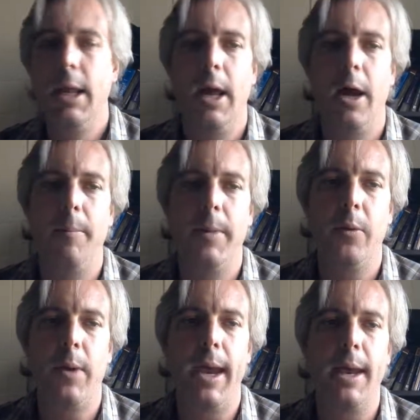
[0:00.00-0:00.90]
in
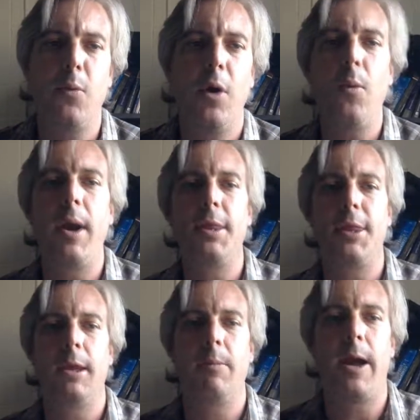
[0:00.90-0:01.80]
a way? And one way to
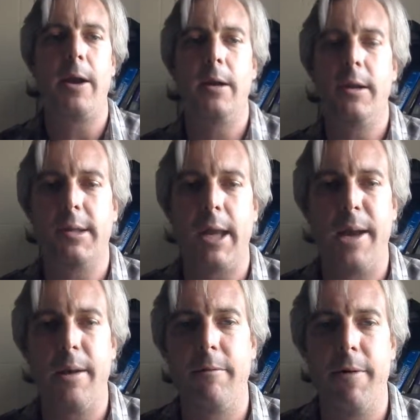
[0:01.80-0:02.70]
think about it is
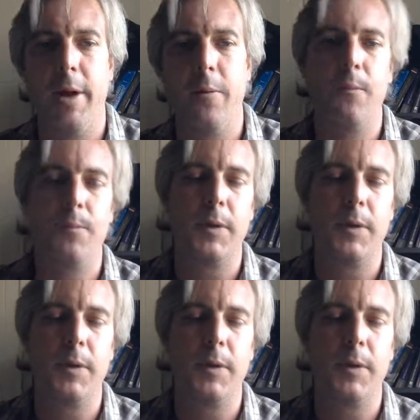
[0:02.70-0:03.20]
kind of,